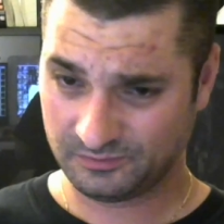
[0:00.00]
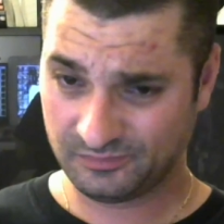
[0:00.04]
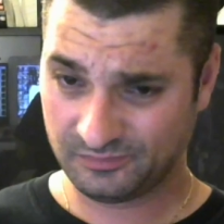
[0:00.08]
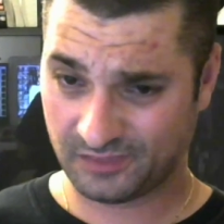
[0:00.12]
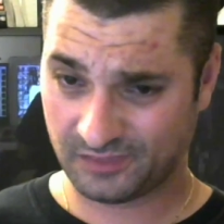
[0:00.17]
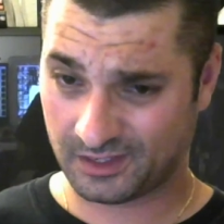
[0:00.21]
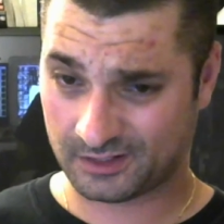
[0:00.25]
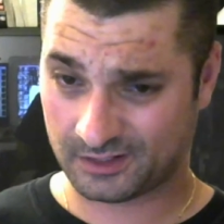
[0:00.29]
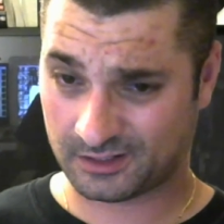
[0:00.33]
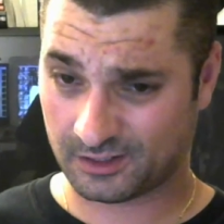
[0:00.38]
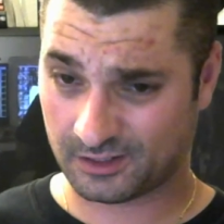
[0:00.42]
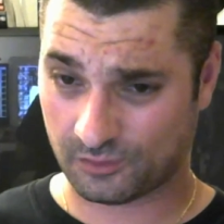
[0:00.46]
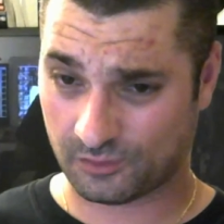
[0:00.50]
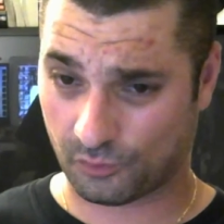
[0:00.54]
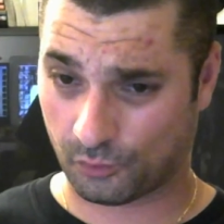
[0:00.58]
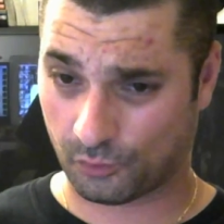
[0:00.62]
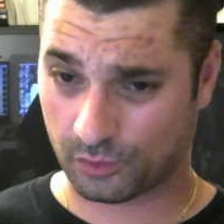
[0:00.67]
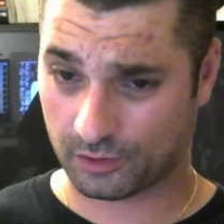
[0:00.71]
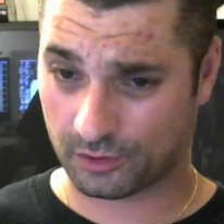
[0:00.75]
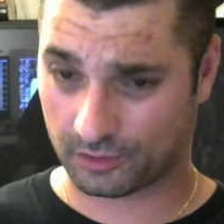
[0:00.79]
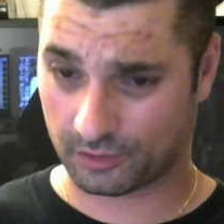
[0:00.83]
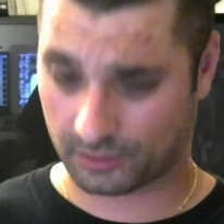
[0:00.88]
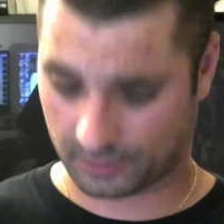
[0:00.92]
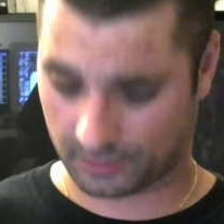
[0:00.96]
It didn't
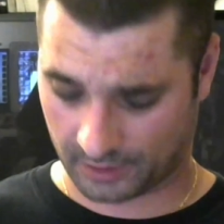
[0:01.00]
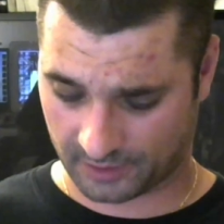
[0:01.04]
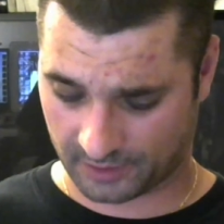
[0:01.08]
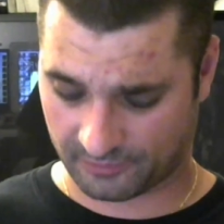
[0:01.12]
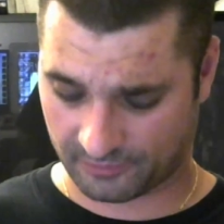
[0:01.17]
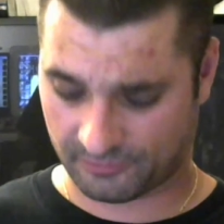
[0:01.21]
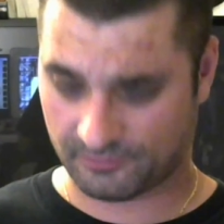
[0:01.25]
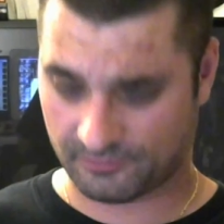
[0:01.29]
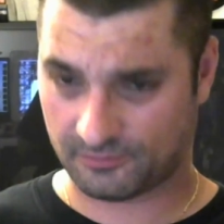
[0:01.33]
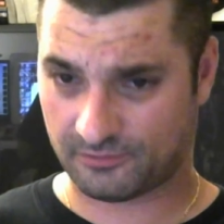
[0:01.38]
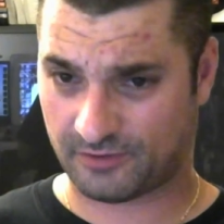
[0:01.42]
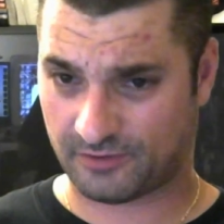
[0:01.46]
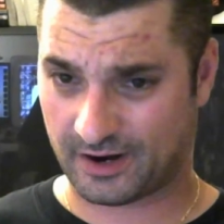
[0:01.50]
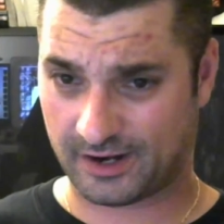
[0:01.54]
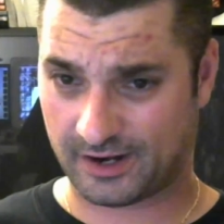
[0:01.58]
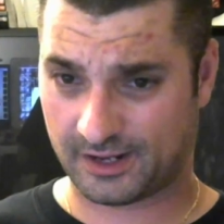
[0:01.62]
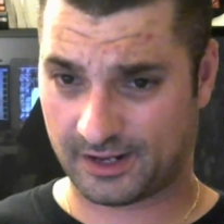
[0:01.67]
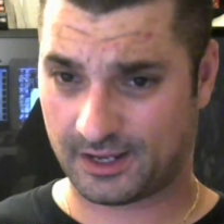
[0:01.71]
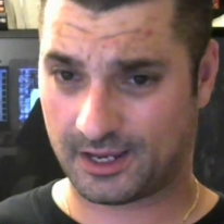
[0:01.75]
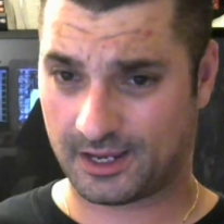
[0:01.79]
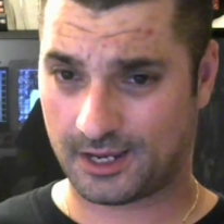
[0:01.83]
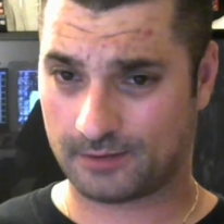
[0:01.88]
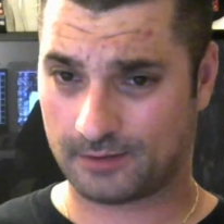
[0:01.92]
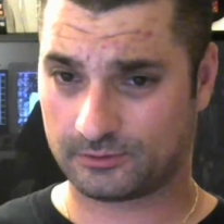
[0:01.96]
work. Like,
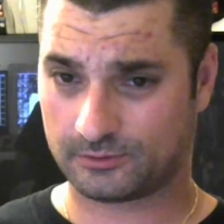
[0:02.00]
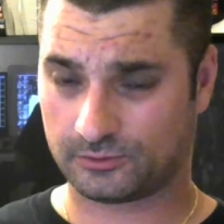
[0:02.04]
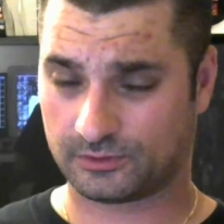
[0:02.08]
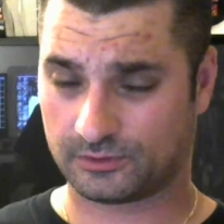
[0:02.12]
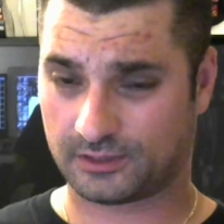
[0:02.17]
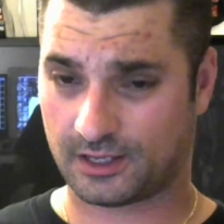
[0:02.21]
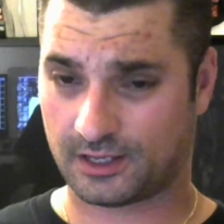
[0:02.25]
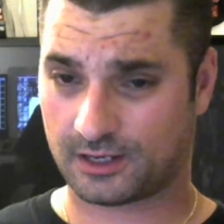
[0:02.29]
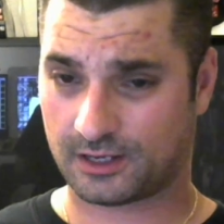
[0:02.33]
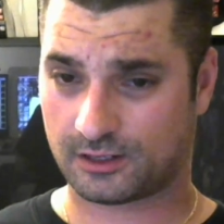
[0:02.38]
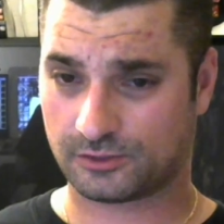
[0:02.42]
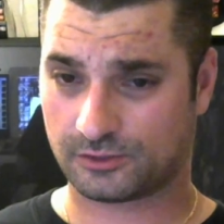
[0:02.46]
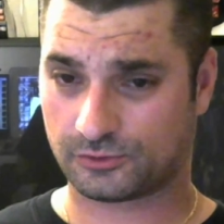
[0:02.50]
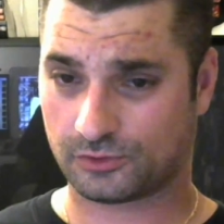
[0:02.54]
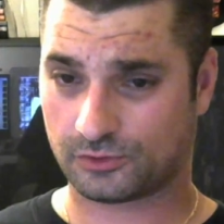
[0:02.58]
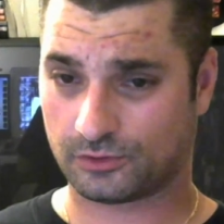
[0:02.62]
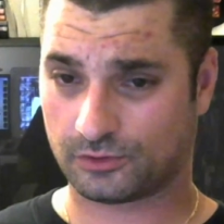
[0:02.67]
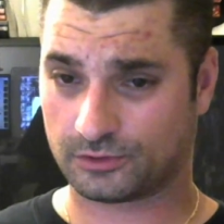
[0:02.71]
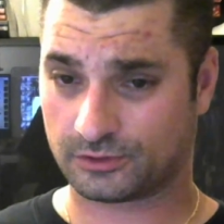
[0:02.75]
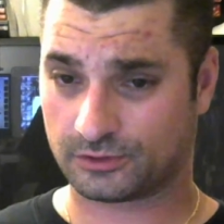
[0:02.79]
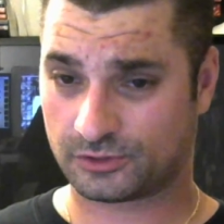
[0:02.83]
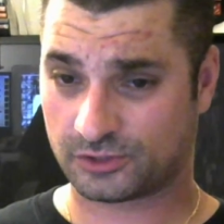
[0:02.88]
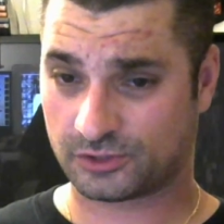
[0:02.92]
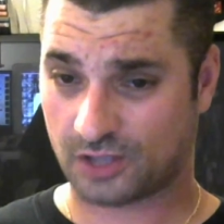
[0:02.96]
fighting games with that
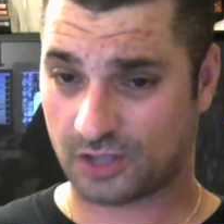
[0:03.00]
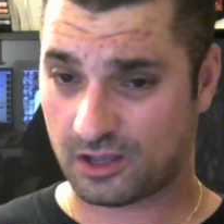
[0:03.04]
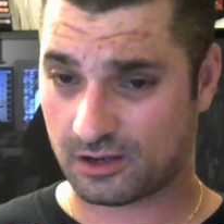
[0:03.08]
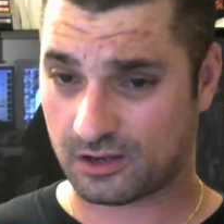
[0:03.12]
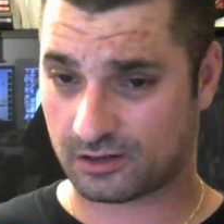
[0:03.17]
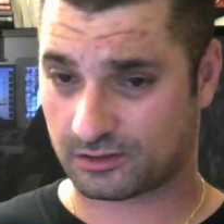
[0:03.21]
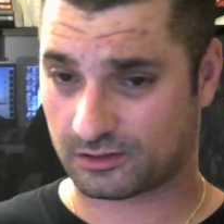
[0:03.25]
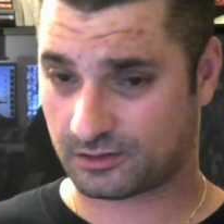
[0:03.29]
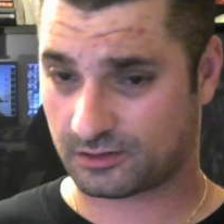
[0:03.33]
controller sucked.